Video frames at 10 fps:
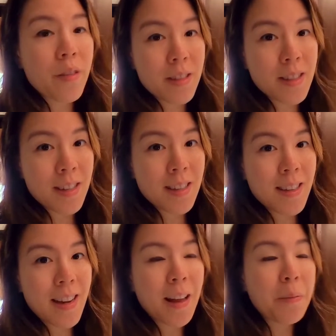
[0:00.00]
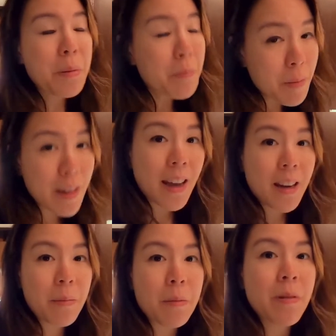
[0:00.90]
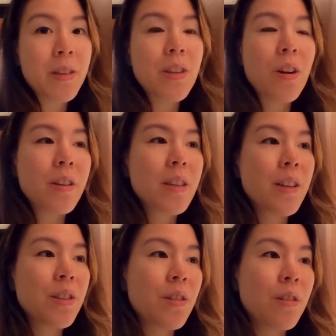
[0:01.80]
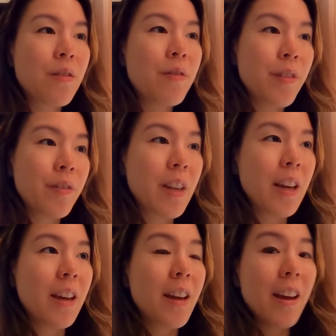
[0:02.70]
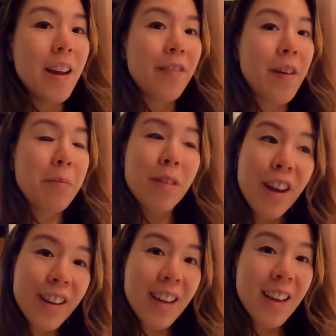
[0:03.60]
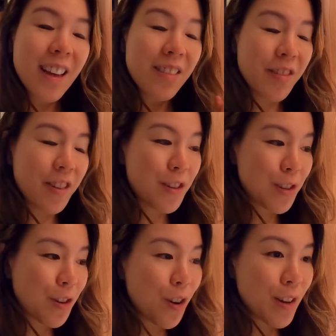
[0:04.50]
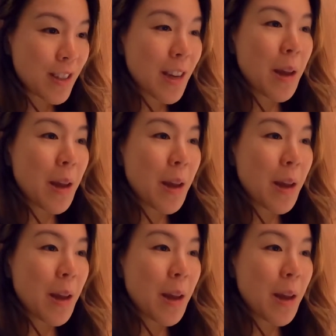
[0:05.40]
on the sixth day. I'll be, be getting my PCR test on the fifth day. If I'm lucky and fingers crossed,